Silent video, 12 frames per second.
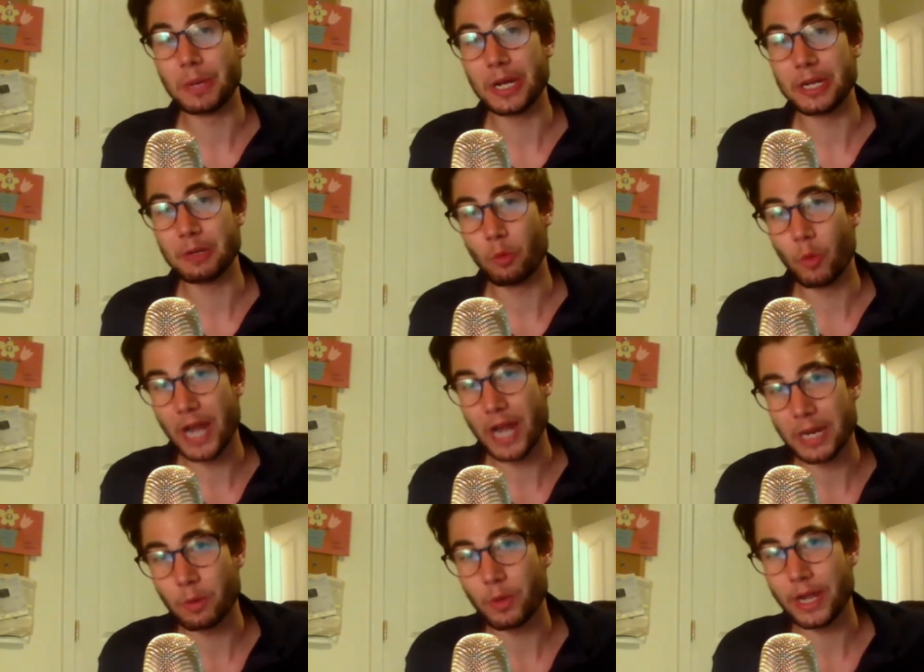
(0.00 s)
But when
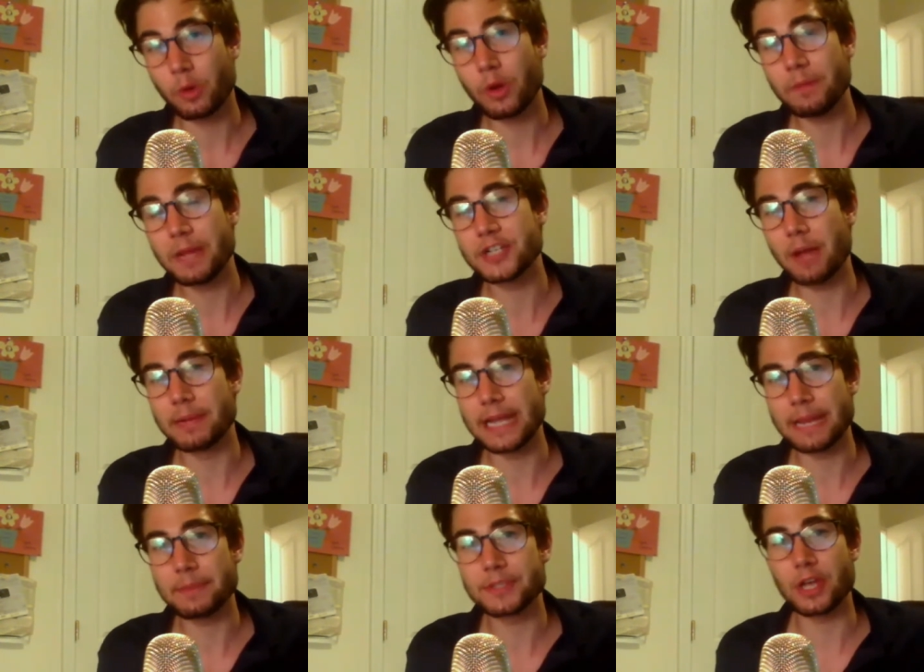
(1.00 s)
I quit my job at
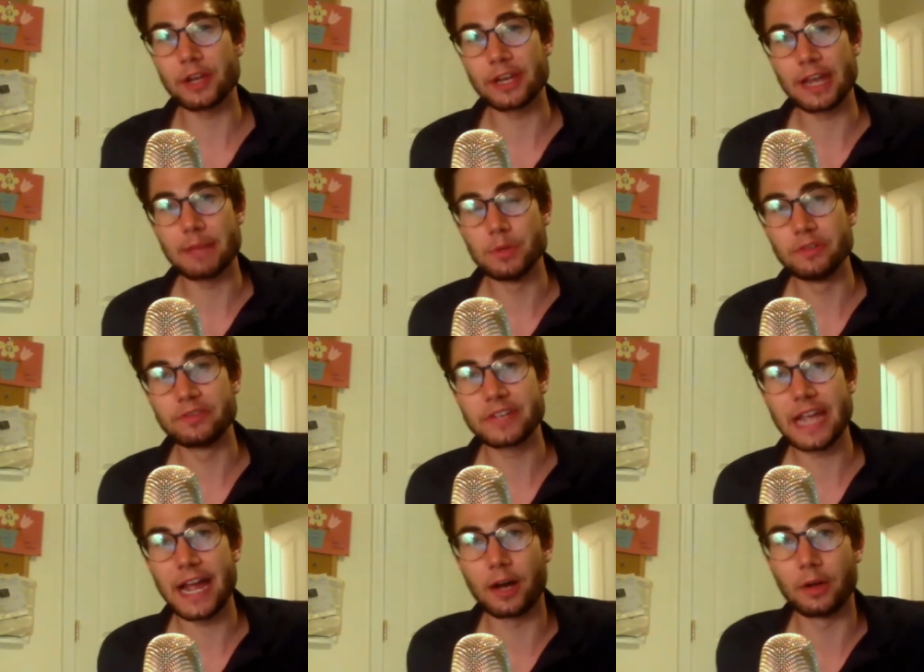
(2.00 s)
Amazon and I moved
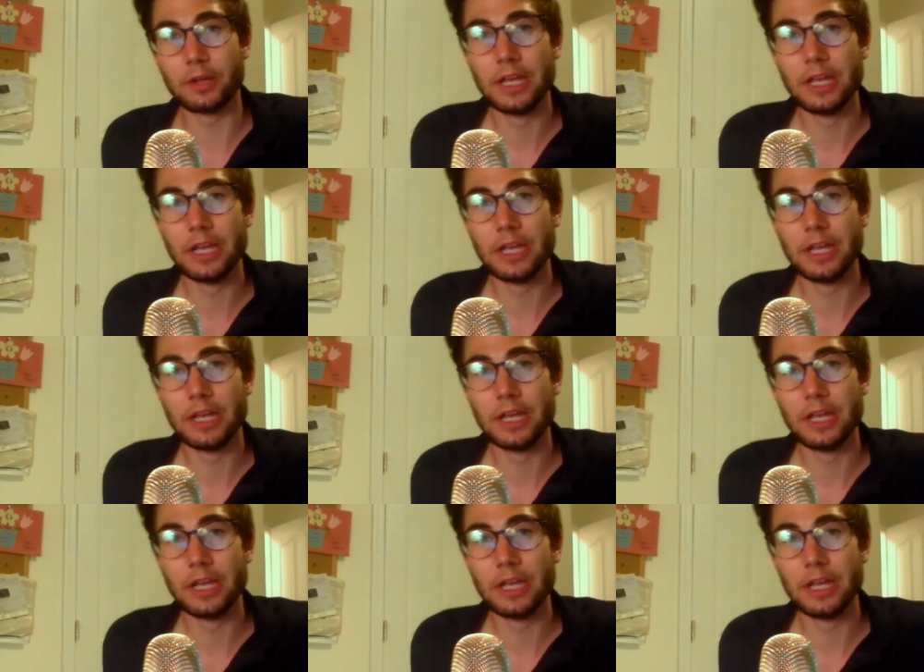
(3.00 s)
out